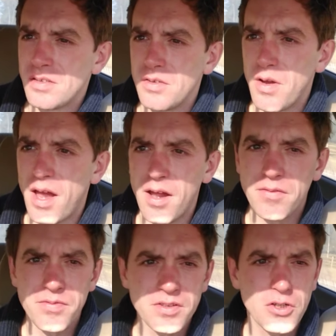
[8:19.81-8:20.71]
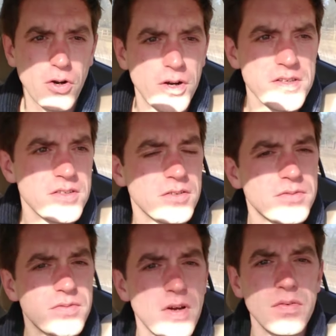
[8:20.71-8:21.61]
you have the currents
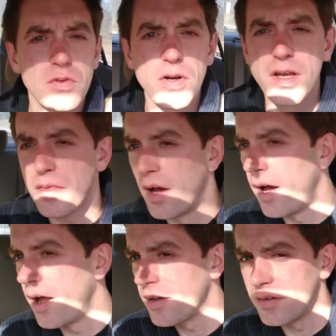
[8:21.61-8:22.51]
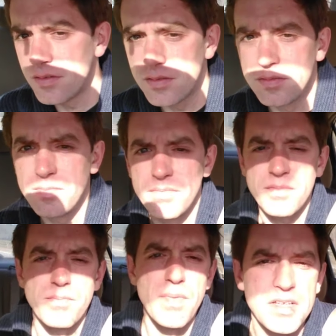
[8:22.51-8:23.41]
of Greek thought
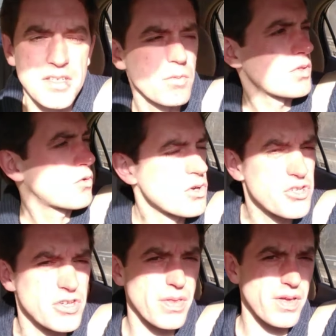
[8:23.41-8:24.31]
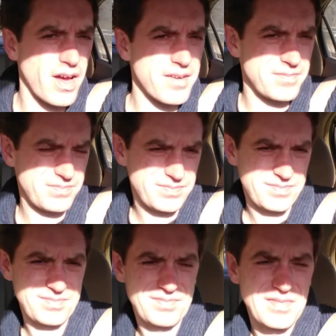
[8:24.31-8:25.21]
and mixing with Christian thought.
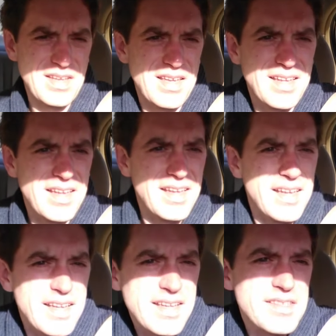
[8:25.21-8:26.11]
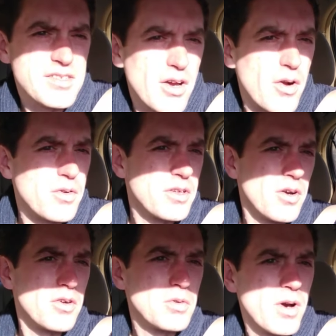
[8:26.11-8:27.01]
And so, you
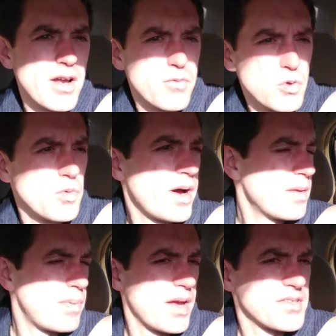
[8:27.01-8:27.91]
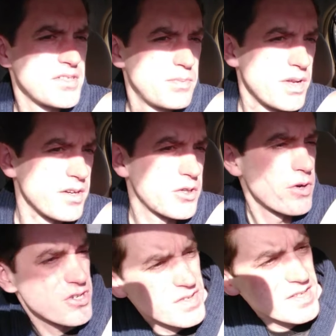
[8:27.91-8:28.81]
want to have rule by the best, but in a
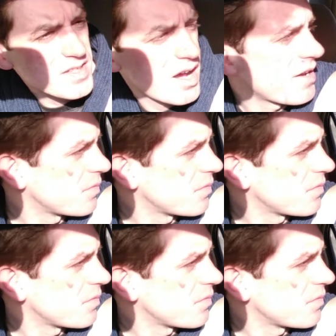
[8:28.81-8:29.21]
Christian society,